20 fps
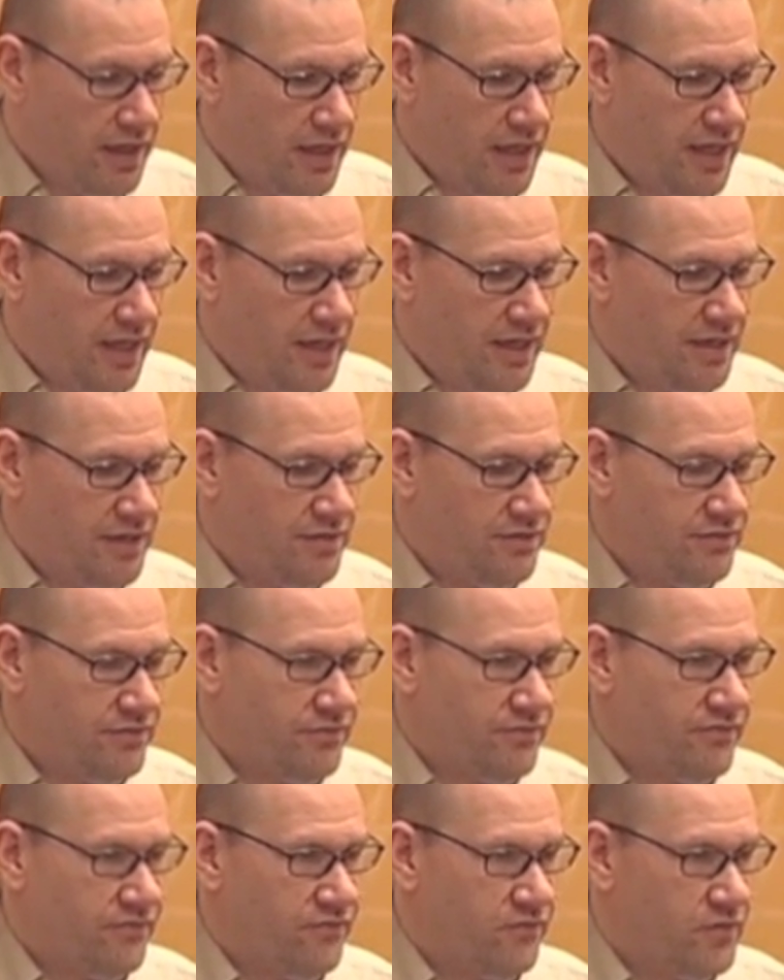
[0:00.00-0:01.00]
And
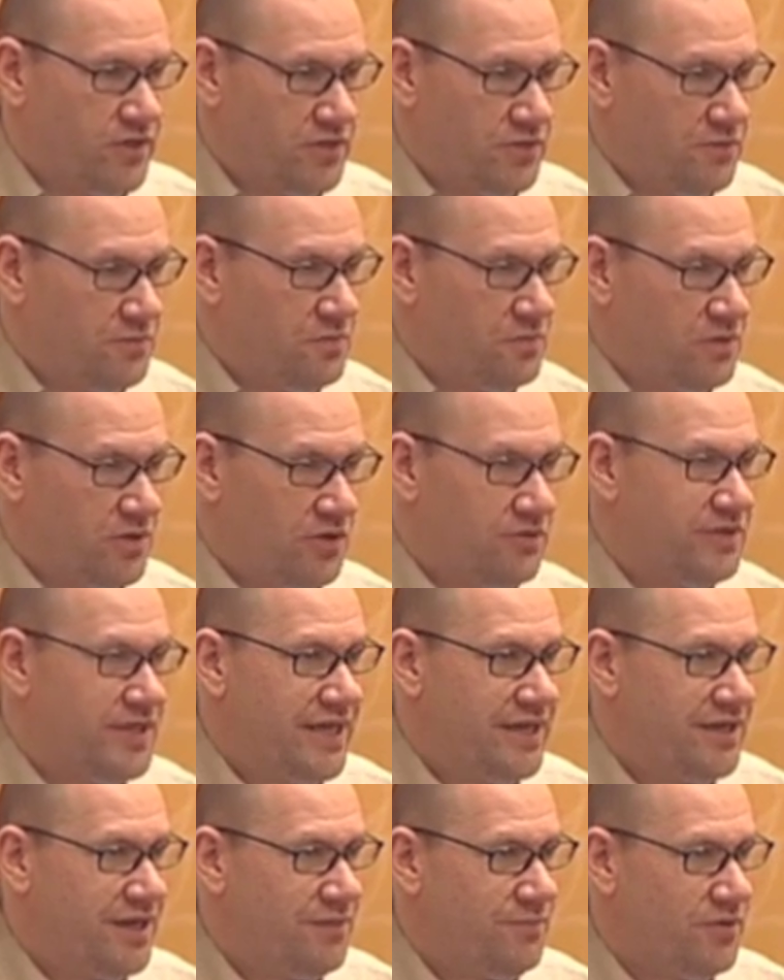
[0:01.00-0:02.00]
when you load
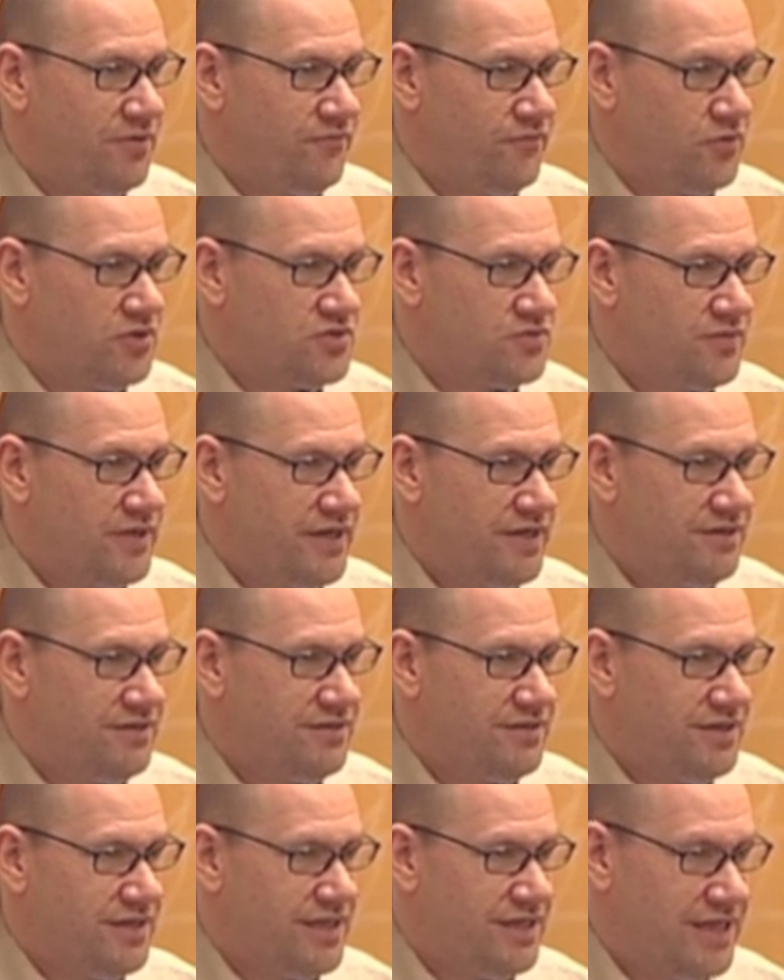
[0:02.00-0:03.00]
that up on Foursquare,
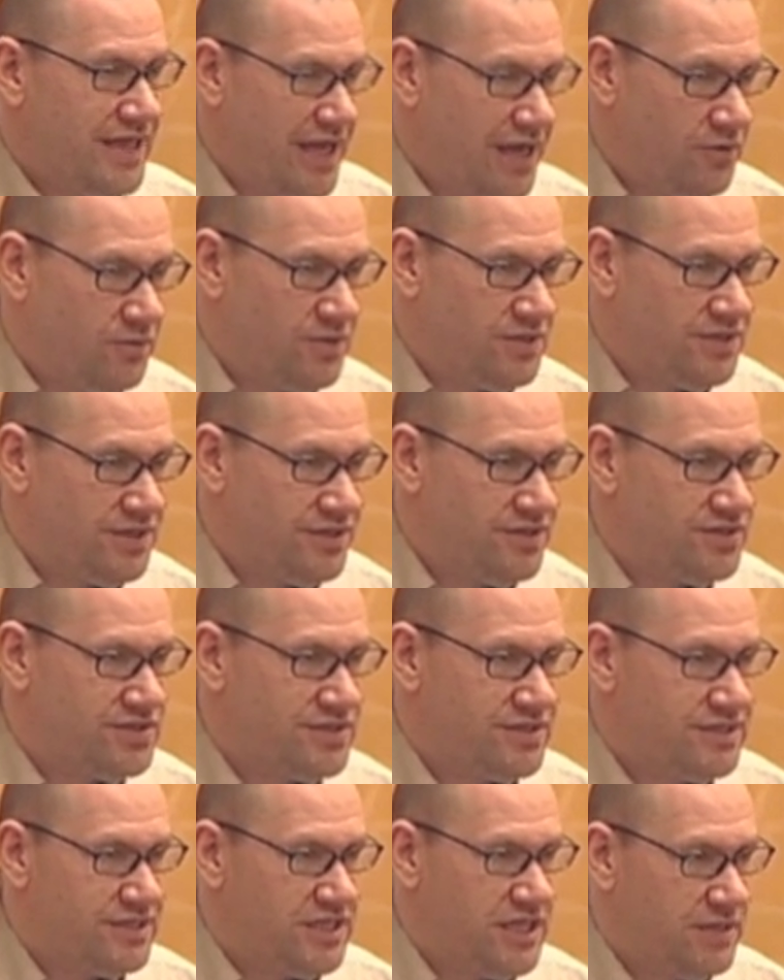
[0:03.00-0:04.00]
now it
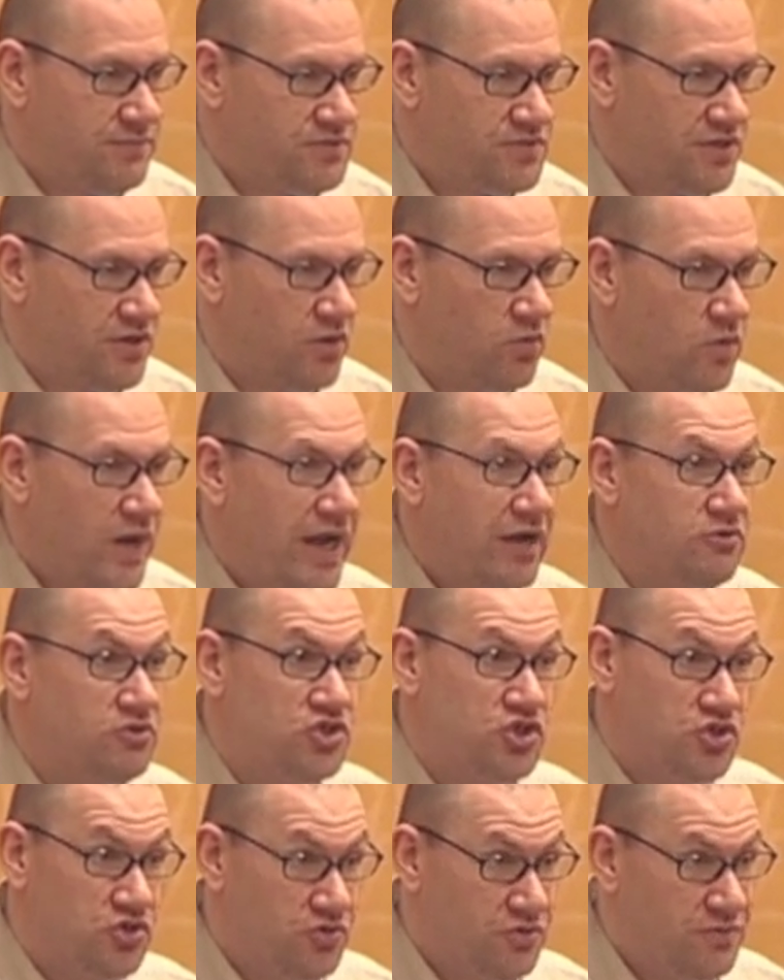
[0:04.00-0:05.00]
does tips
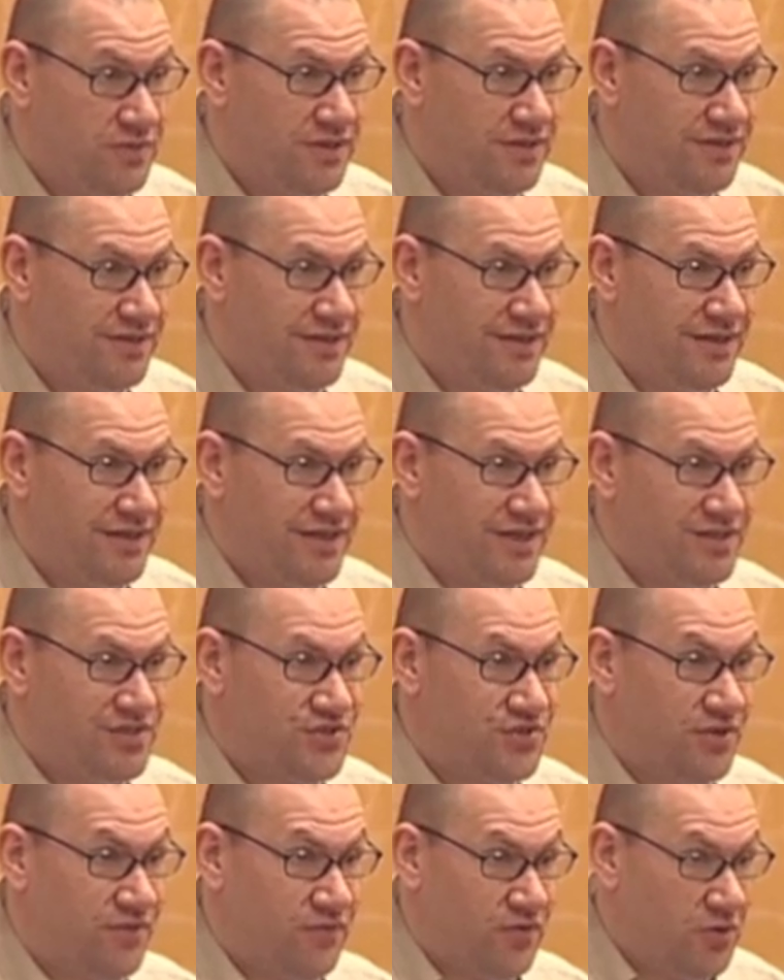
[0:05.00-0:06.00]
around you.
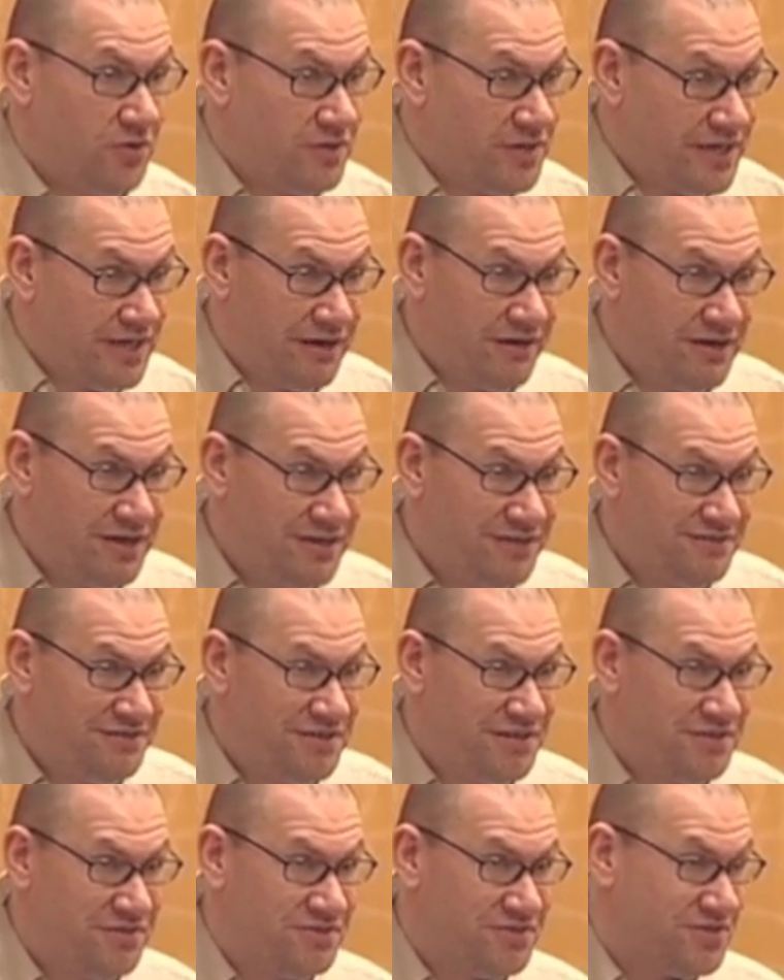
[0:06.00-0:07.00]
So if you're in an area
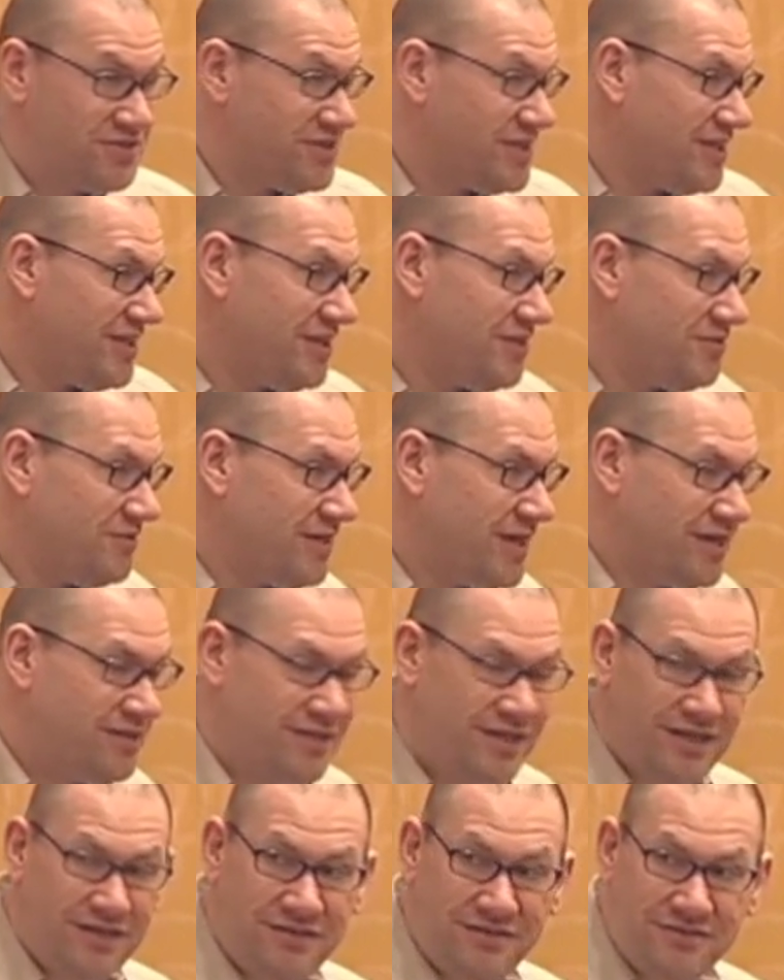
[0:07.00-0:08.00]
and there's a psychic around
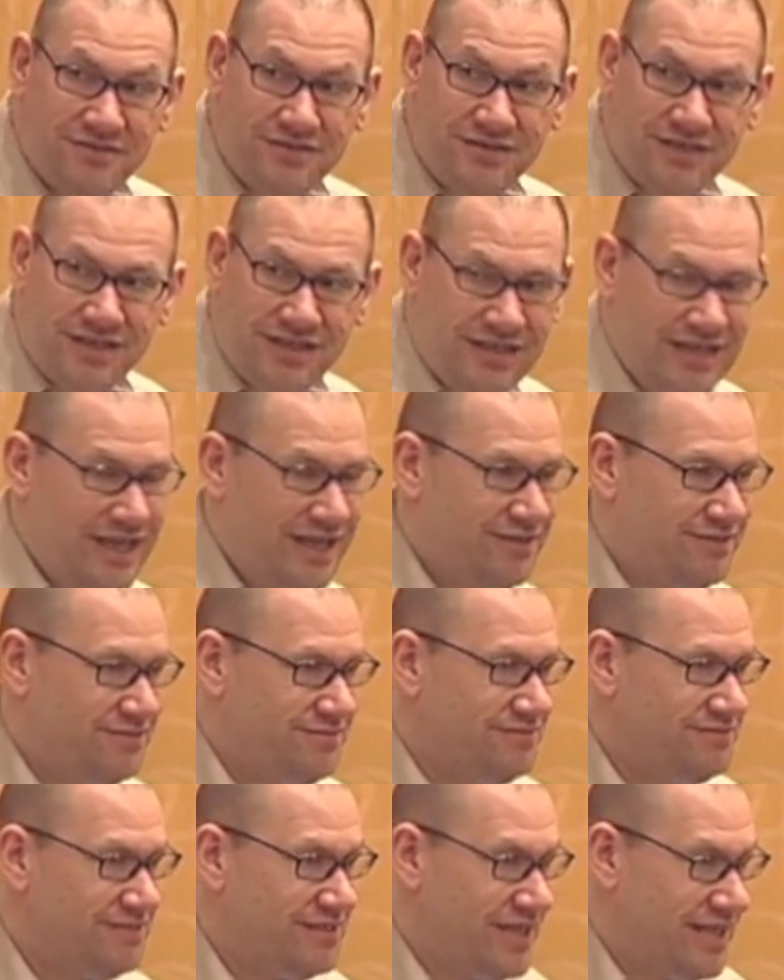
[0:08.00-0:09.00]
there, and that,
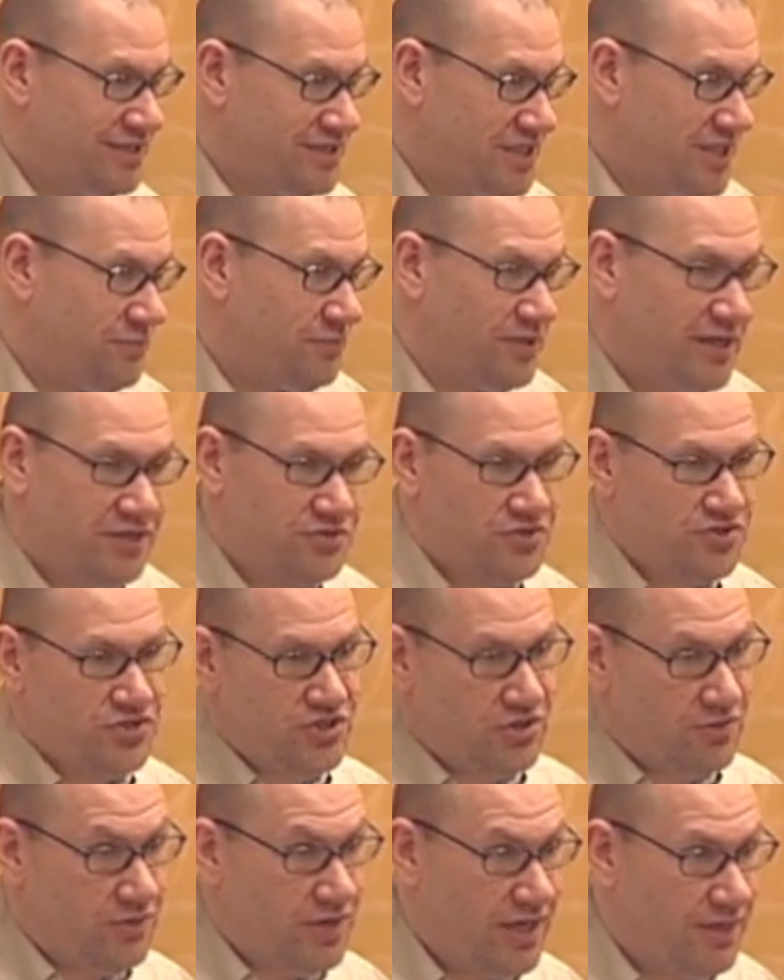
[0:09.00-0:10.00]
that tip will actually
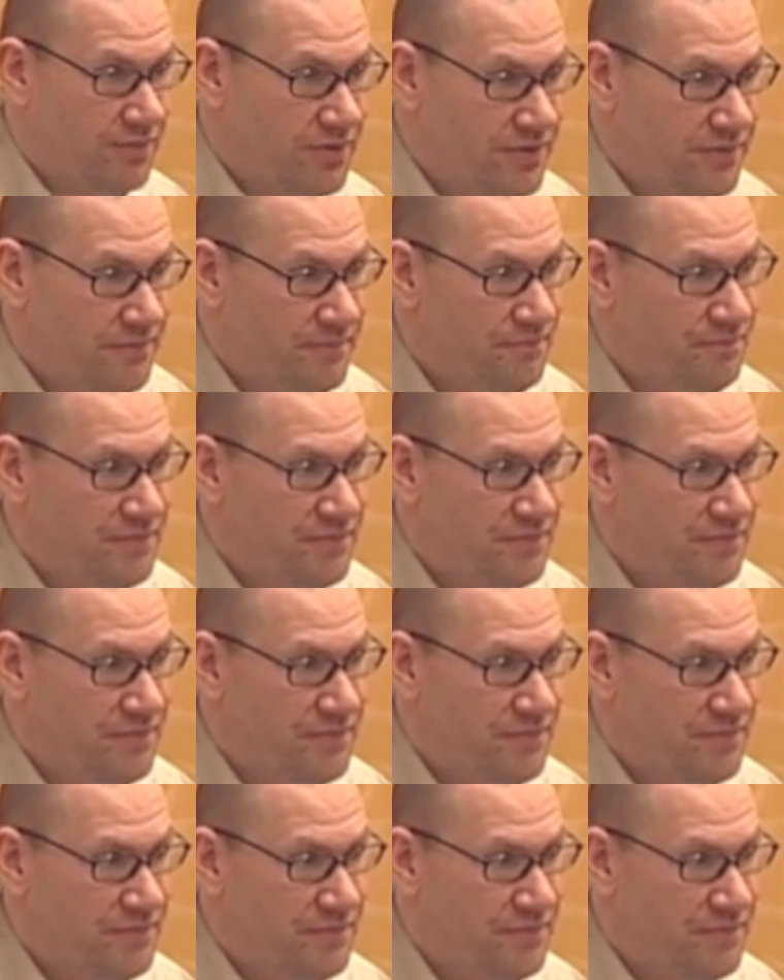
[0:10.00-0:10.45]
show up.